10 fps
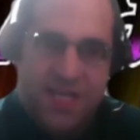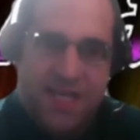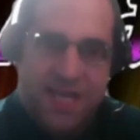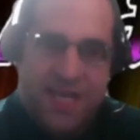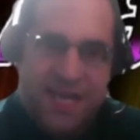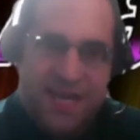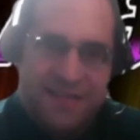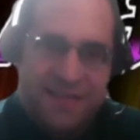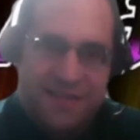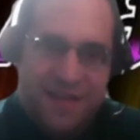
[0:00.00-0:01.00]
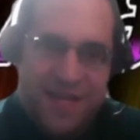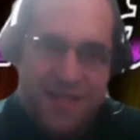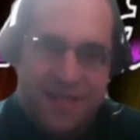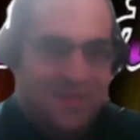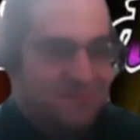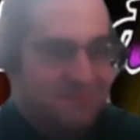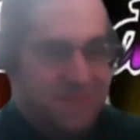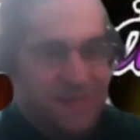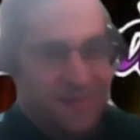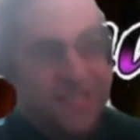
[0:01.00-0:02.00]
And I was like, maybe
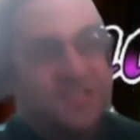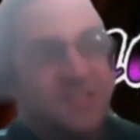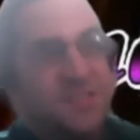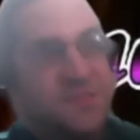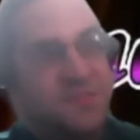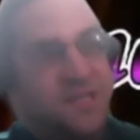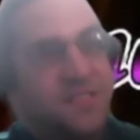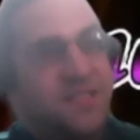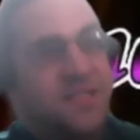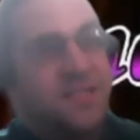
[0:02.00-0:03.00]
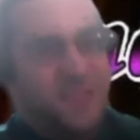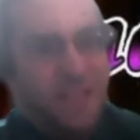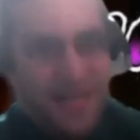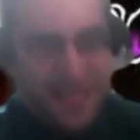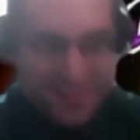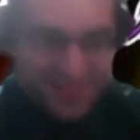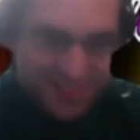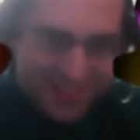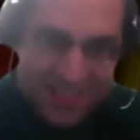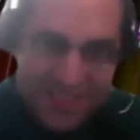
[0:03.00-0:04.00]
this is a blessing in disguise.
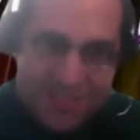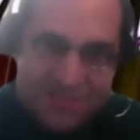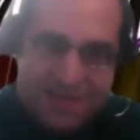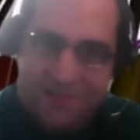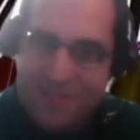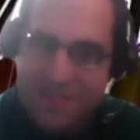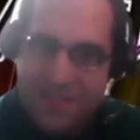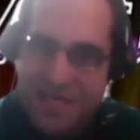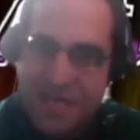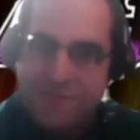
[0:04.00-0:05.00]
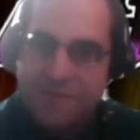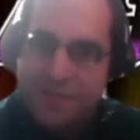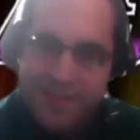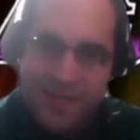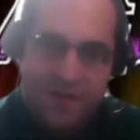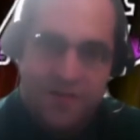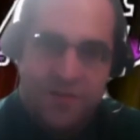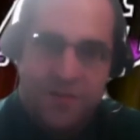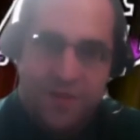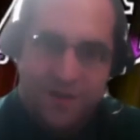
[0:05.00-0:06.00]
So I reached out to you and
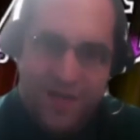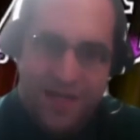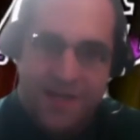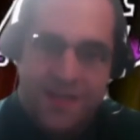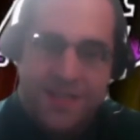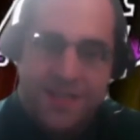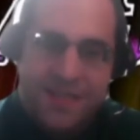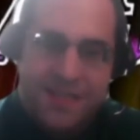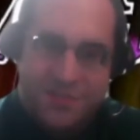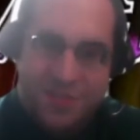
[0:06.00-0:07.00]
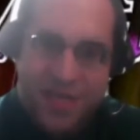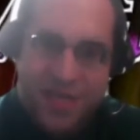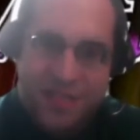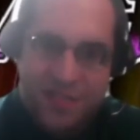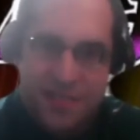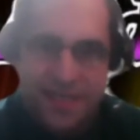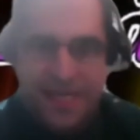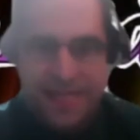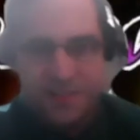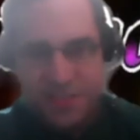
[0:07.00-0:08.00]
Maria and Jess, and I had
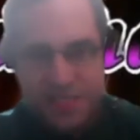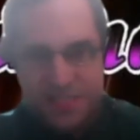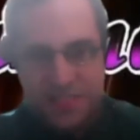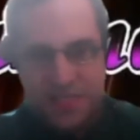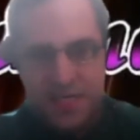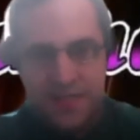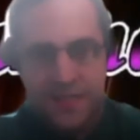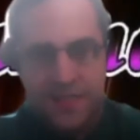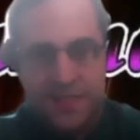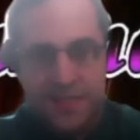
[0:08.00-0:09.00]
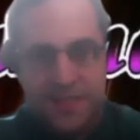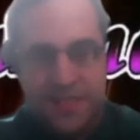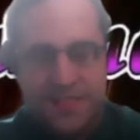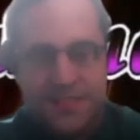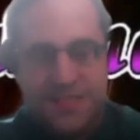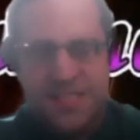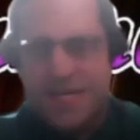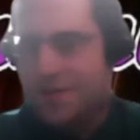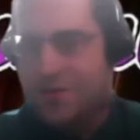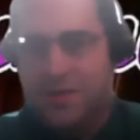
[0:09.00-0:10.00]
Jess on, and she said, oh,
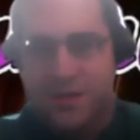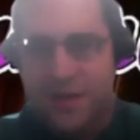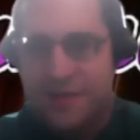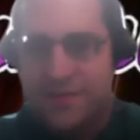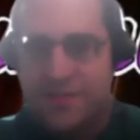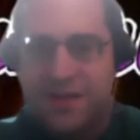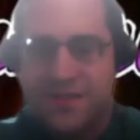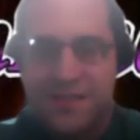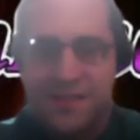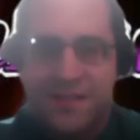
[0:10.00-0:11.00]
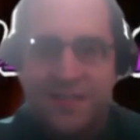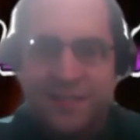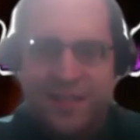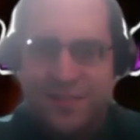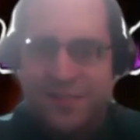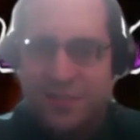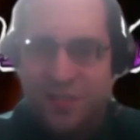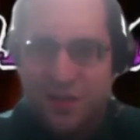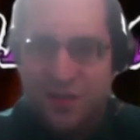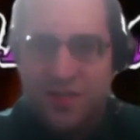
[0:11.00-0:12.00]
you have to talk to the other
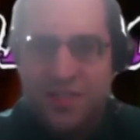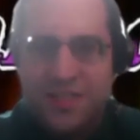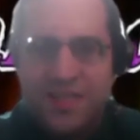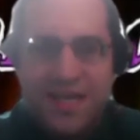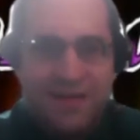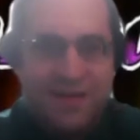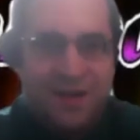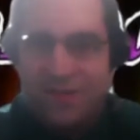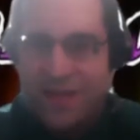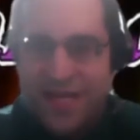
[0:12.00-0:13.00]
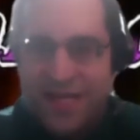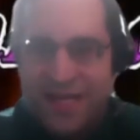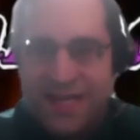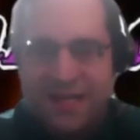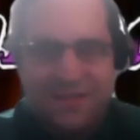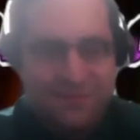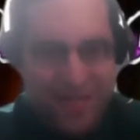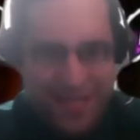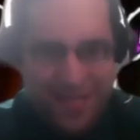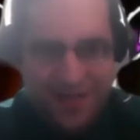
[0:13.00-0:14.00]
two. I went, okay, and we hit
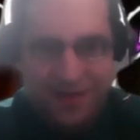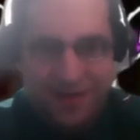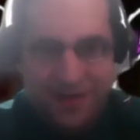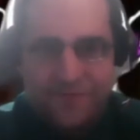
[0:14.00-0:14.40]
it off.